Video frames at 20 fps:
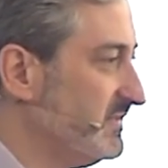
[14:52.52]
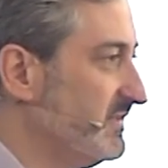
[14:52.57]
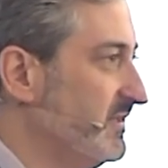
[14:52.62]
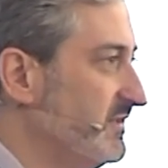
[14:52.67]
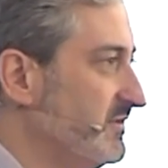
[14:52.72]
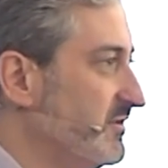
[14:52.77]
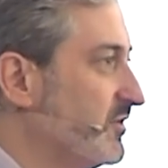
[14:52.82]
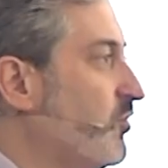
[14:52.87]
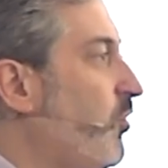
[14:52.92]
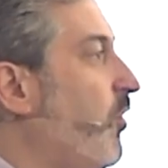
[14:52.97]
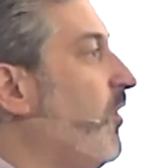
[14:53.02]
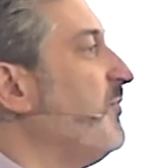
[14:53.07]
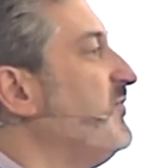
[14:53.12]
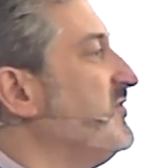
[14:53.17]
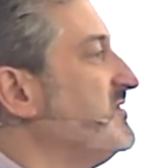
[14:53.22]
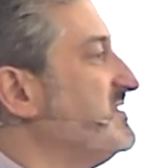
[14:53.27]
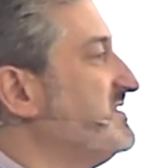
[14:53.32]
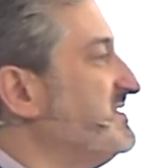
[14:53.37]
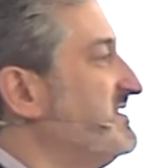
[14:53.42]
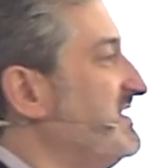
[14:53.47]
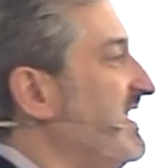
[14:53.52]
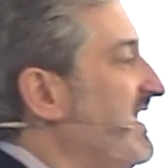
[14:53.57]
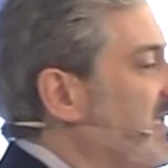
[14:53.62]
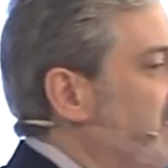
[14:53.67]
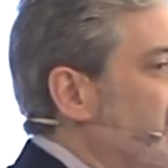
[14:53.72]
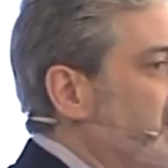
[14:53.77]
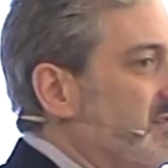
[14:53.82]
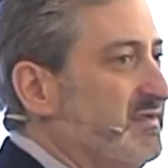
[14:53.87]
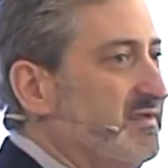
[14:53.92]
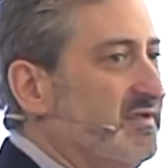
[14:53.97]
the corporate
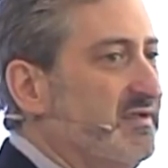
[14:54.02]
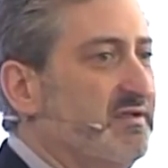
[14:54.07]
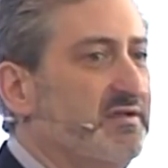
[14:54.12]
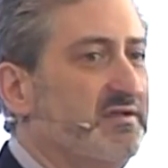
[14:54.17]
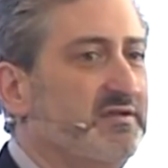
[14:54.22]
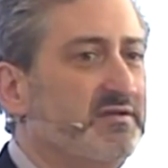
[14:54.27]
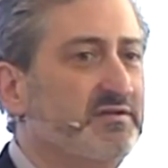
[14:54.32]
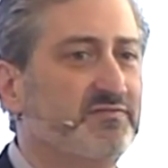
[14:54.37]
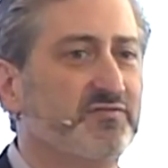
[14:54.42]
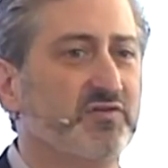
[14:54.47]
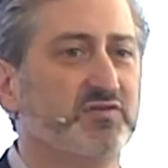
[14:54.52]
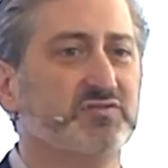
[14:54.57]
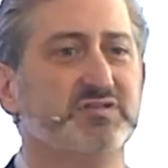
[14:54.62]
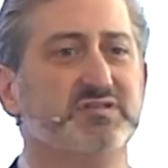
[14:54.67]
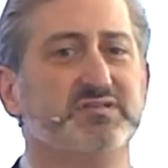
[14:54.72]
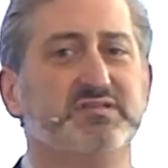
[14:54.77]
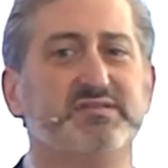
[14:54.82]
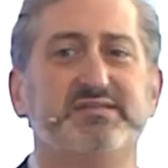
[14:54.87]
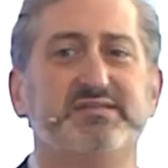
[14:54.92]
state versus the